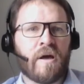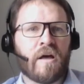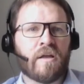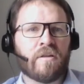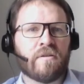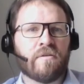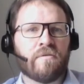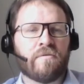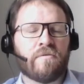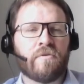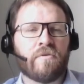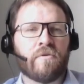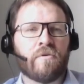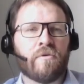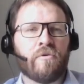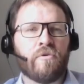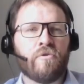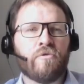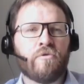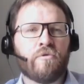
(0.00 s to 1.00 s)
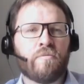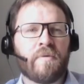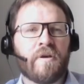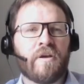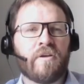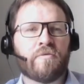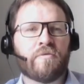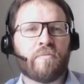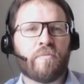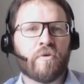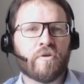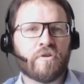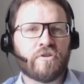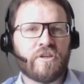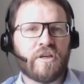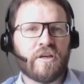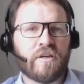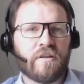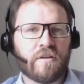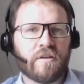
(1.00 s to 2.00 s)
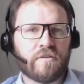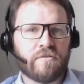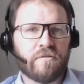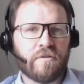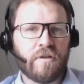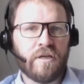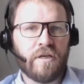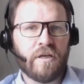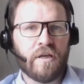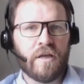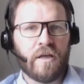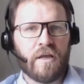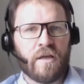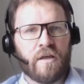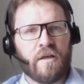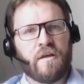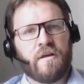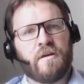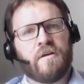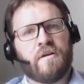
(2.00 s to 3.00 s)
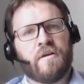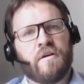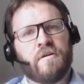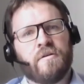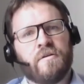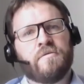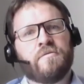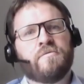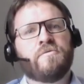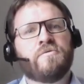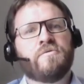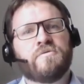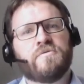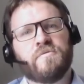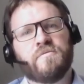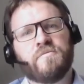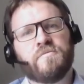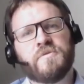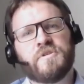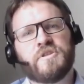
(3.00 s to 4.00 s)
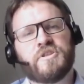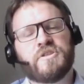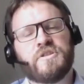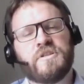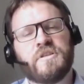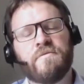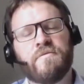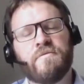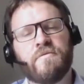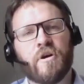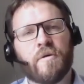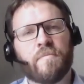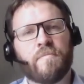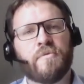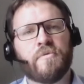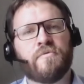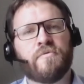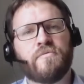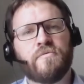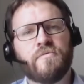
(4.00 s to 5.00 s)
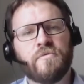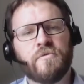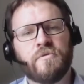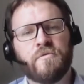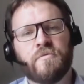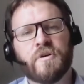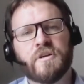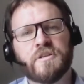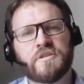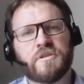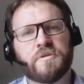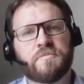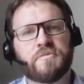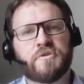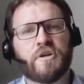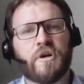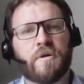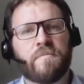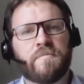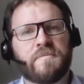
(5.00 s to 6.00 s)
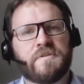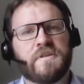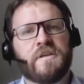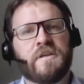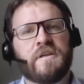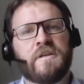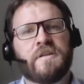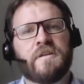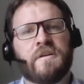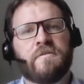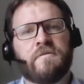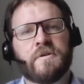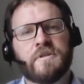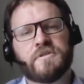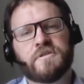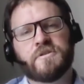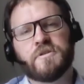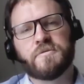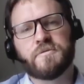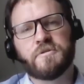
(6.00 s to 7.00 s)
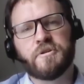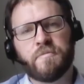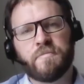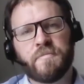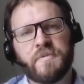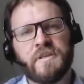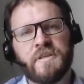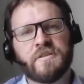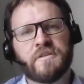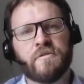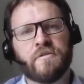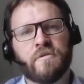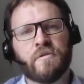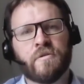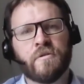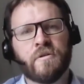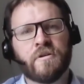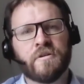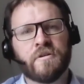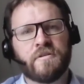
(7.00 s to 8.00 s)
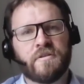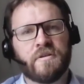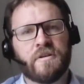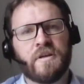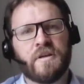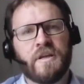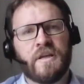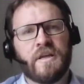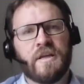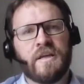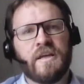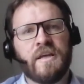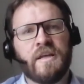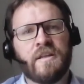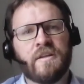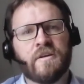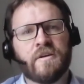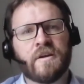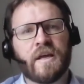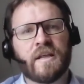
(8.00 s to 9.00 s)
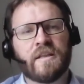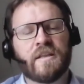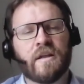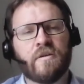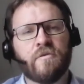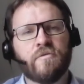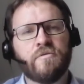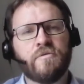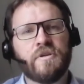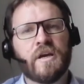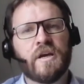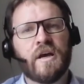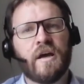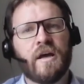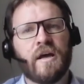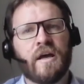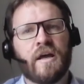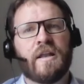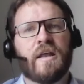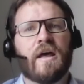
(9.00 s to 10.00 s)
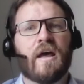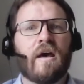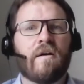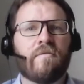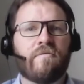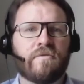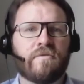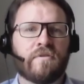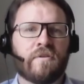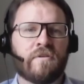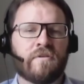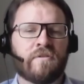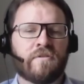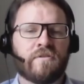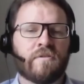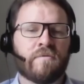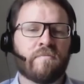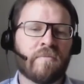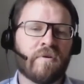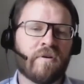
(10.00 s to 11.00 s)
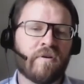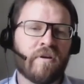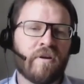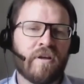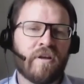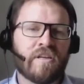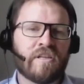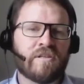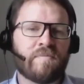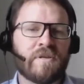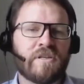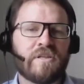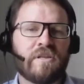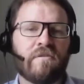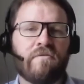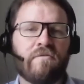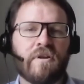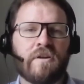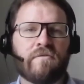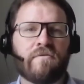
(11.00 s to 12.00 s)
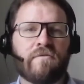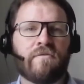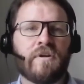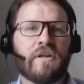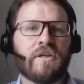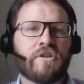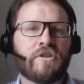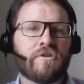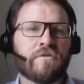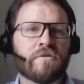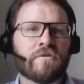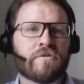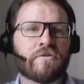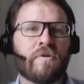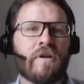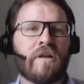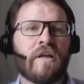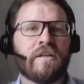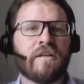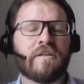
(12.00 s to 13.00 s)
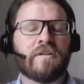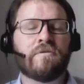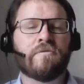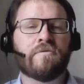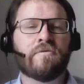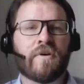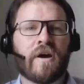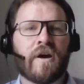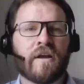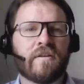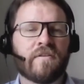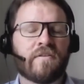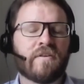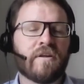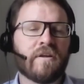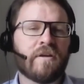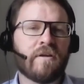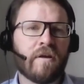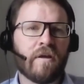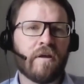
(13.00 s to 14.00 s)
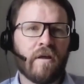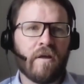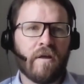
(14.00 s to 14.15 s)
part of the Europace project, actually, which developed a full one-stop shop in the Olot in Catalonia and have some specific features related to financing.